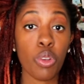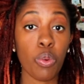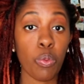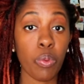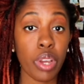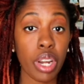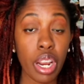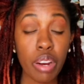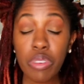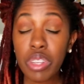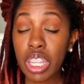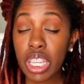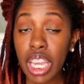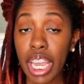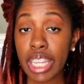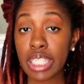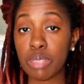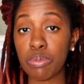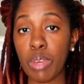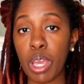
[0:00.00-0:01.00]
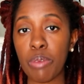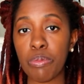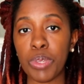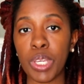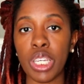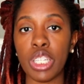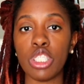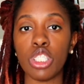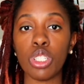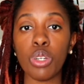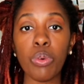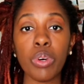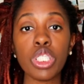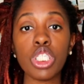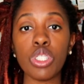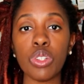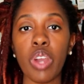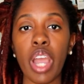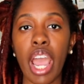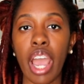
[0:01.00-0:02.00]
whatever the case may be, do
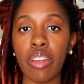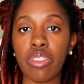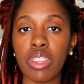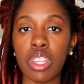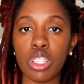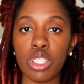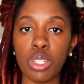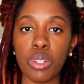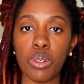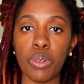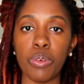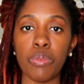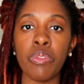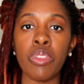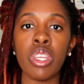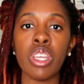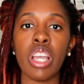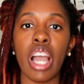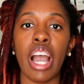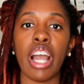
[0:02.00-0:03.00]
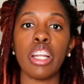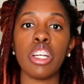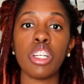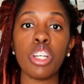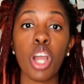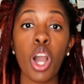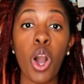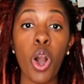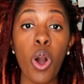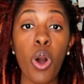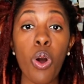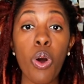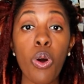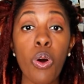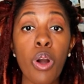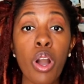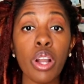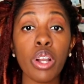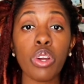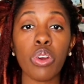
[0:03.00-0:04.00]
what you have to do. I
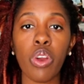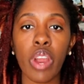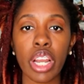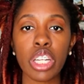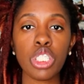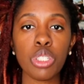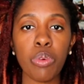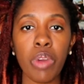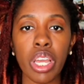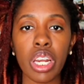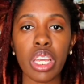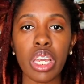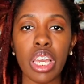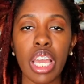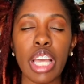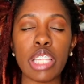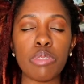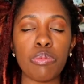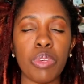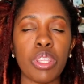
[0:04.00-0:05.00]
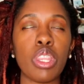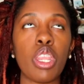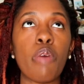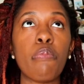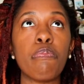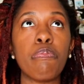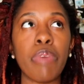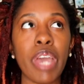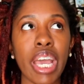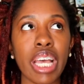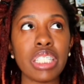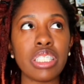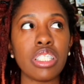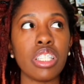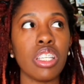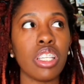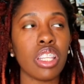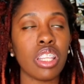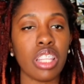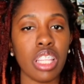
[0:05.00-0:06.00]
know graduating has been the best
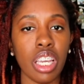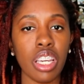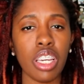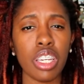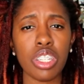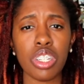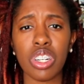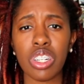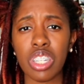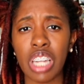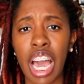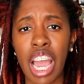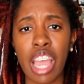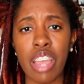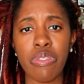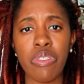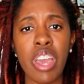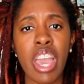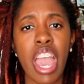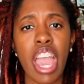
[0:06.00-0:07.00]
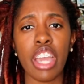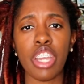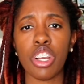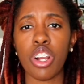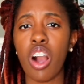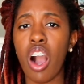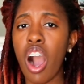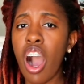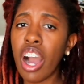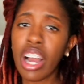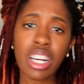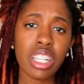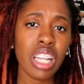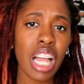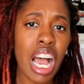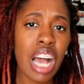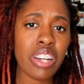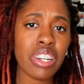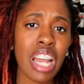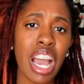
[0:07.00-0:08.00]
thing in your life and you're on
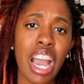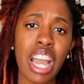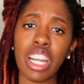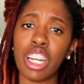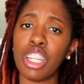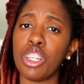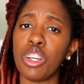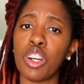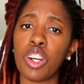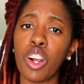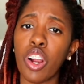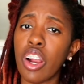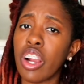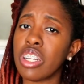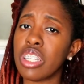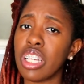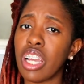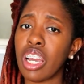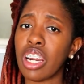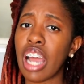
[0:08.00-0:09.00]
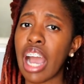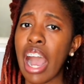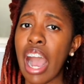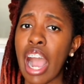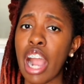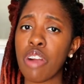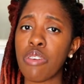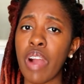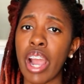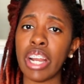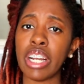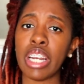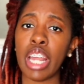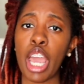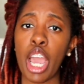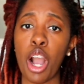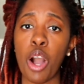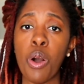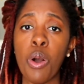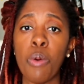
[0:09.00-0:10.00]
cloud nine and you're currently on a high right
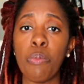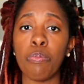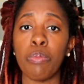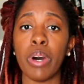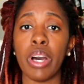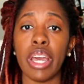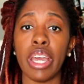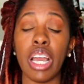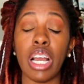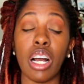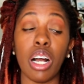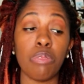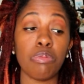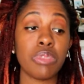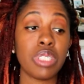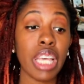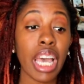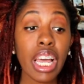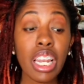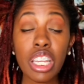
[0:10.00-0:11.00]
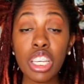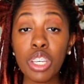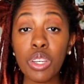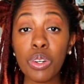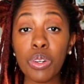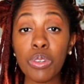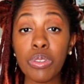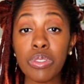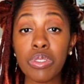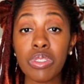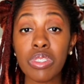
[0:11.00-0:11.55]
now, but I'm telling you,